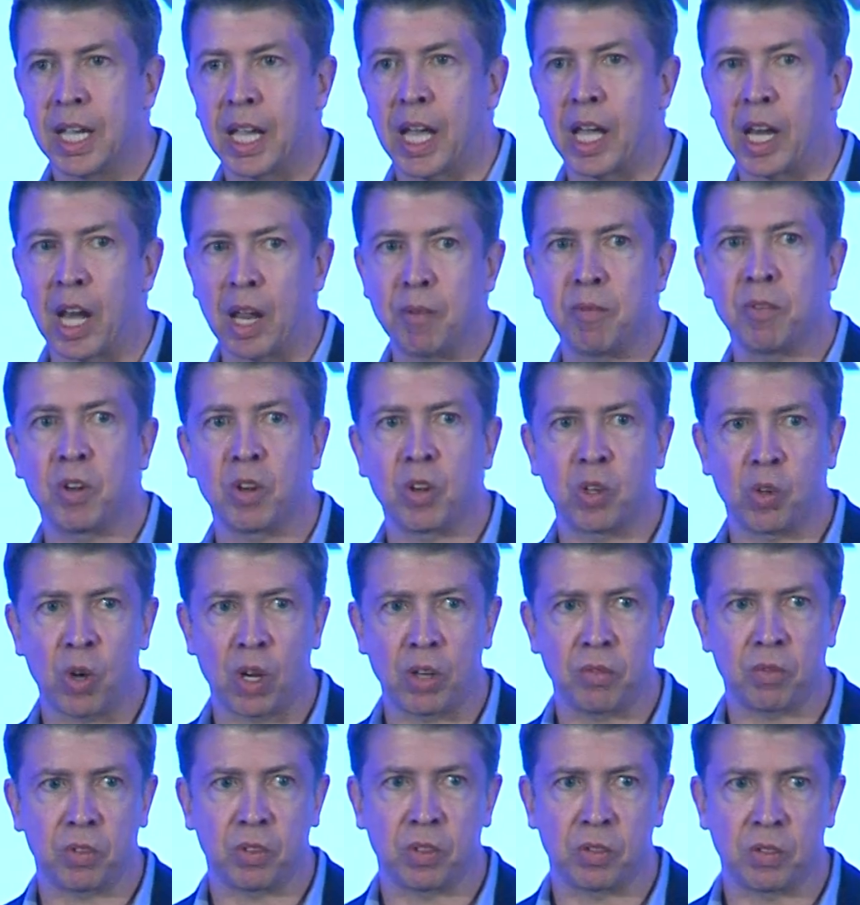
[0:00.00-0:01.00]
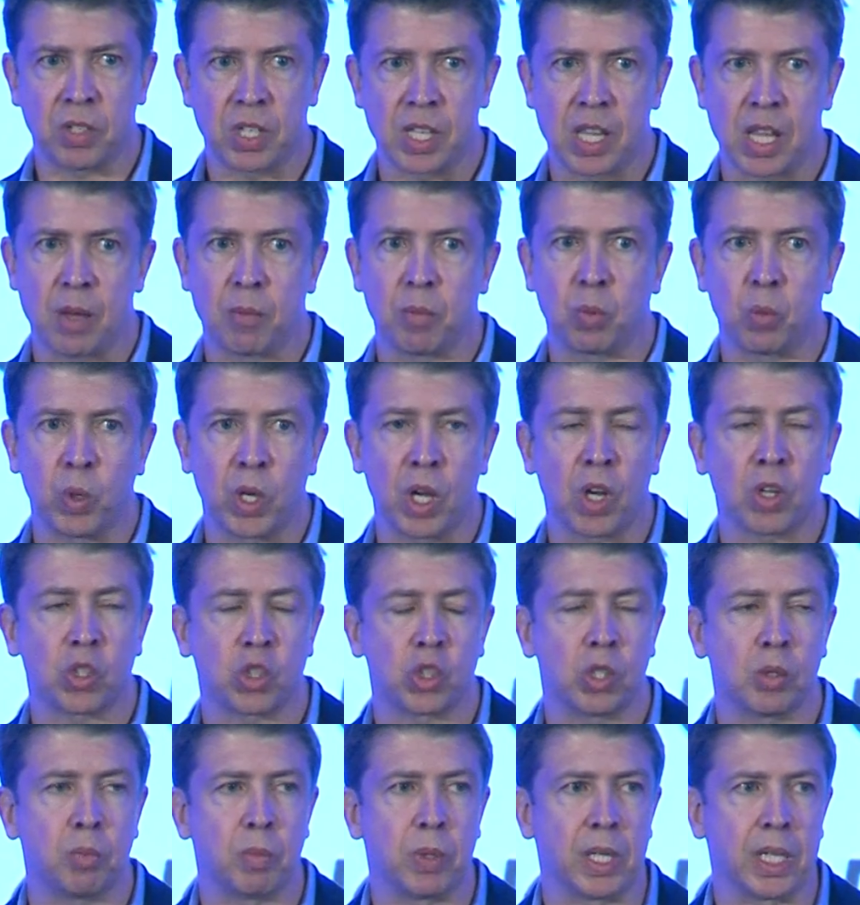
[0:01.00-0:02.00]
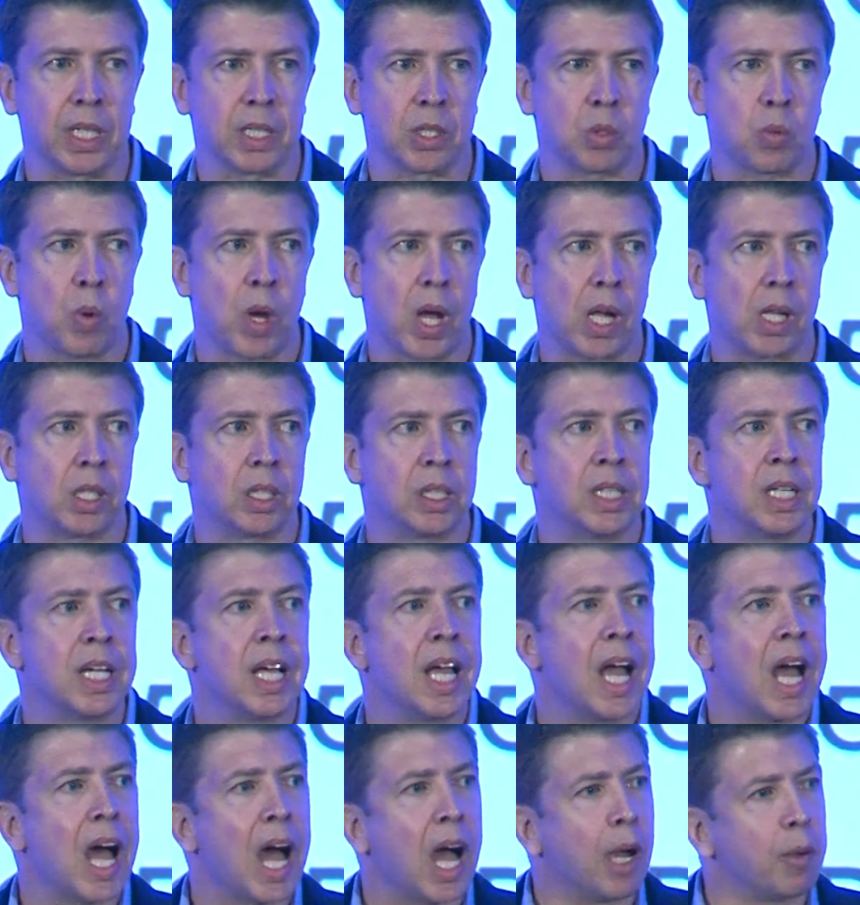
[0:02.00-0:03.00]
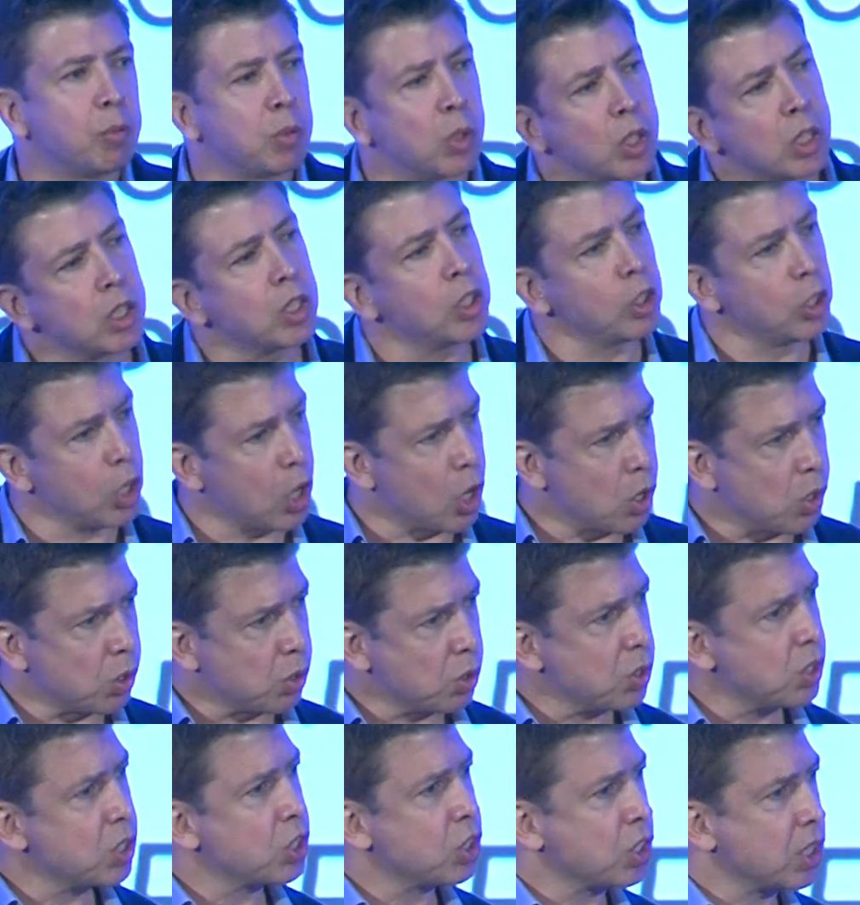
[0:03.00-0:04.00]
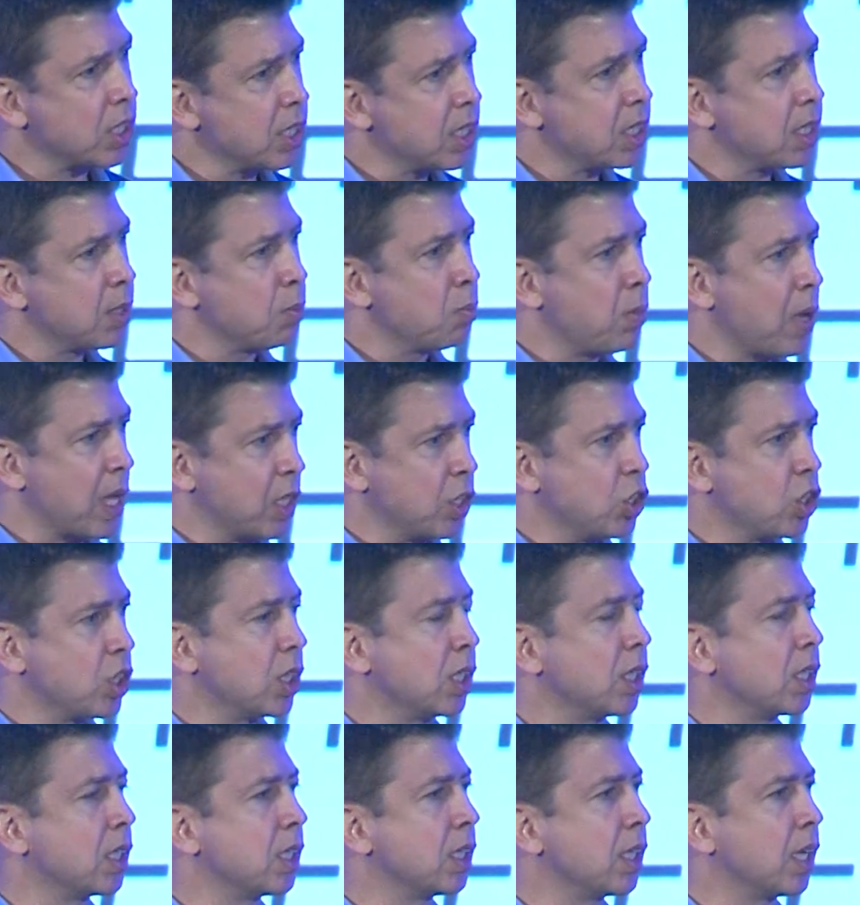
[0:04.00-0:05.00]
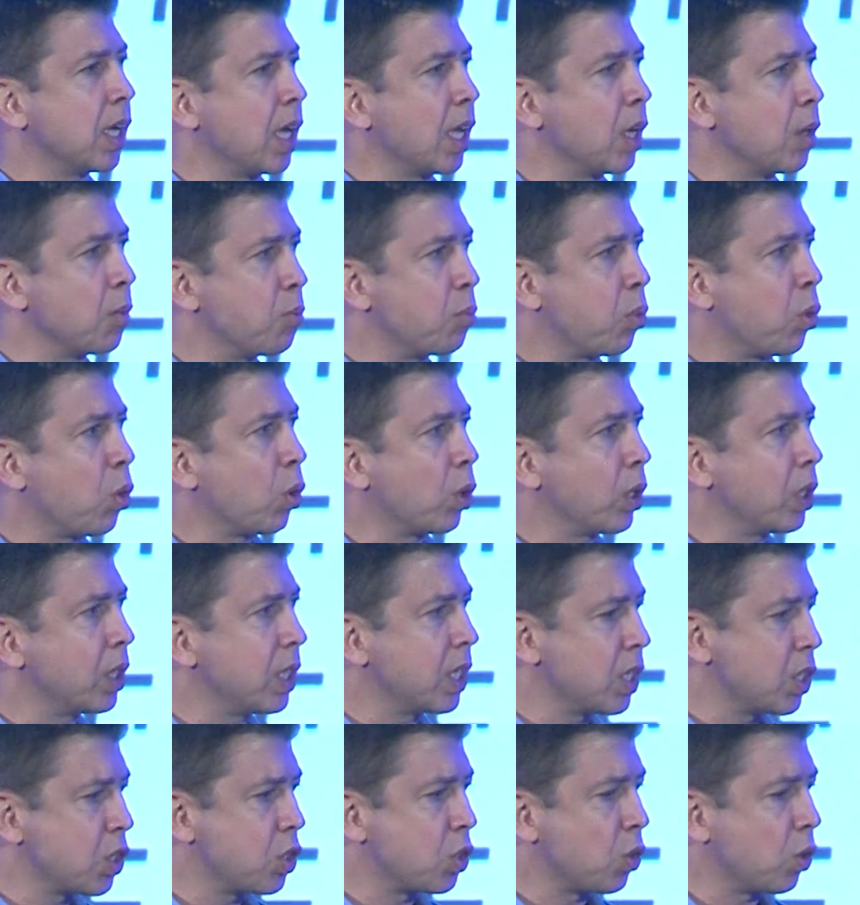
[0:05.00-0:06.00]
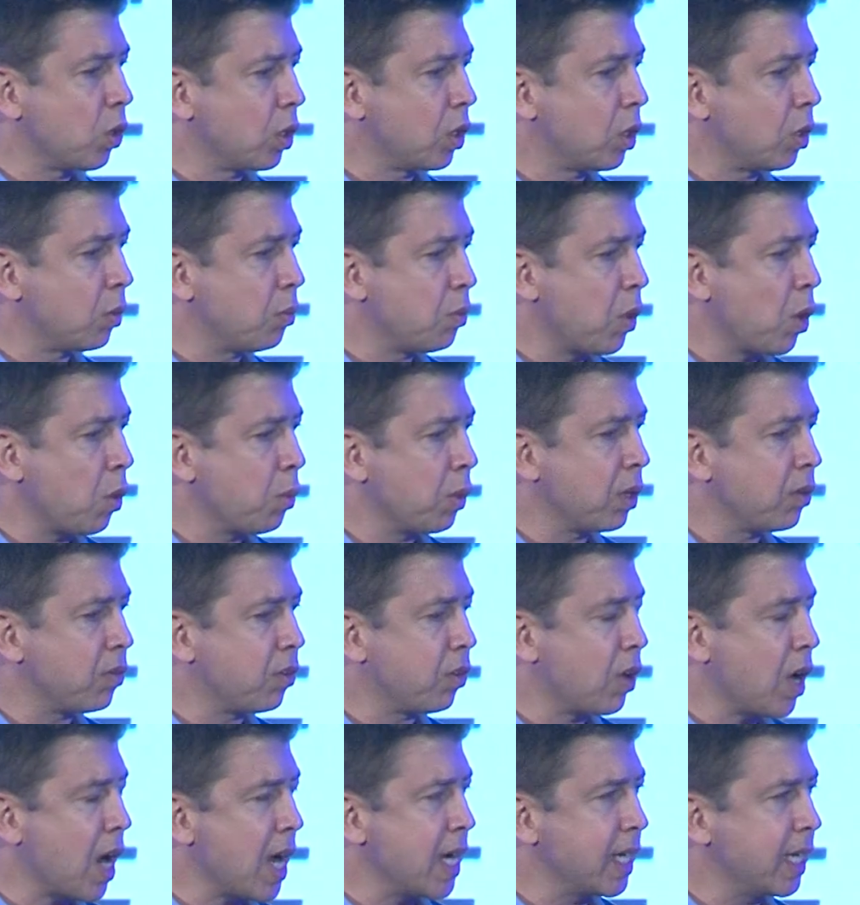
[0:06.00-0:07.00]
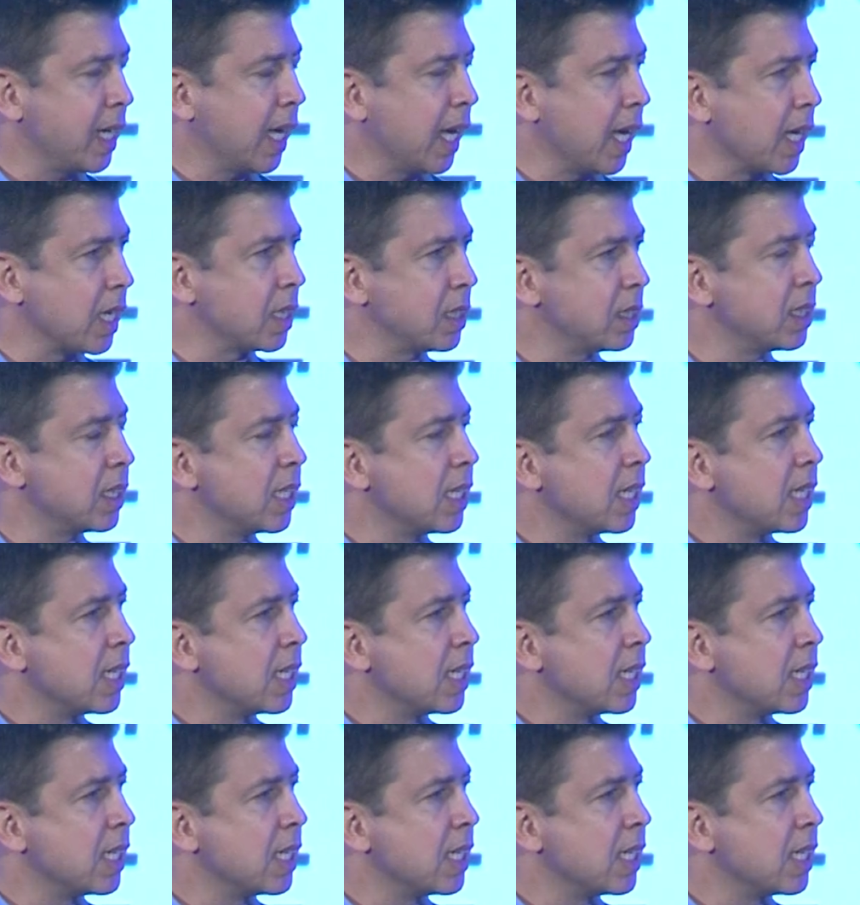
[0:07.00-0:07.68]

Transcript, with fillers: And I'm very grateful for them, and we all should be as well. I'm going to close just to mention an important historical moment for ICANN.